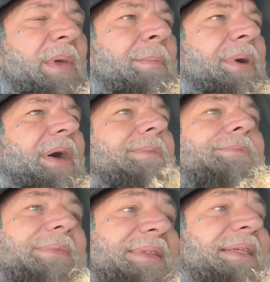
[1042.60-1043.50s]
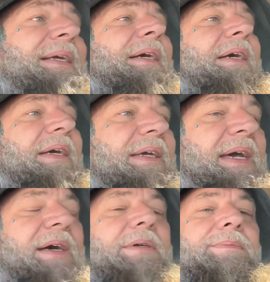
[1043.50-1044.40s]
But,
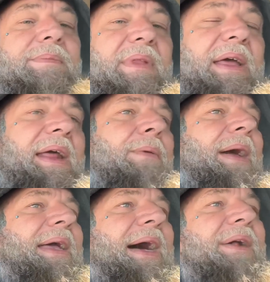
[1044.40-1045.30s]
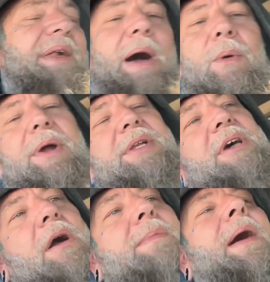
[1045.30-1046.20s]
yeah. Anyway, guys, I wanted to
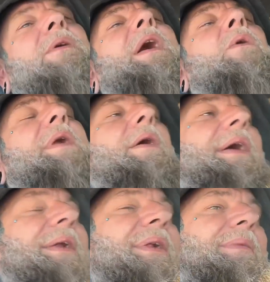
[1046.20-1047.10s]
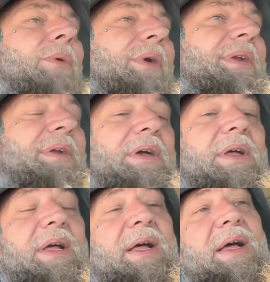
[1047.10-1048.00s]
talk about cone area this morning.
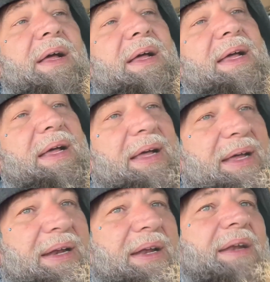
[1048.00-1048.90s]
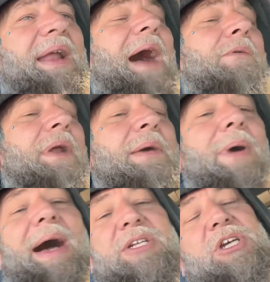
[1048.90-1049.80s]
Not really
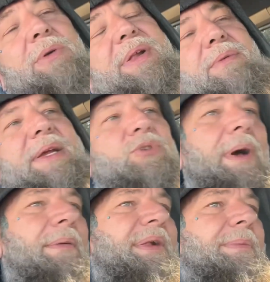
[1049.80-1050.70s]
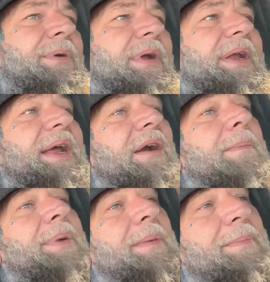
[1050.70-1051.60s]
why I chose 312s to put in
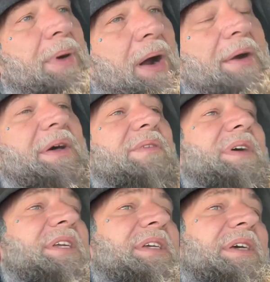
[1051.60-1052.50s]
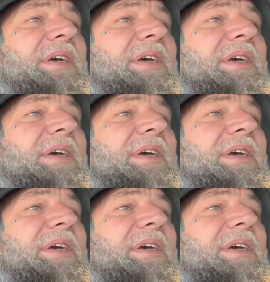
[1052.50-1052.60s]
here, but part of it.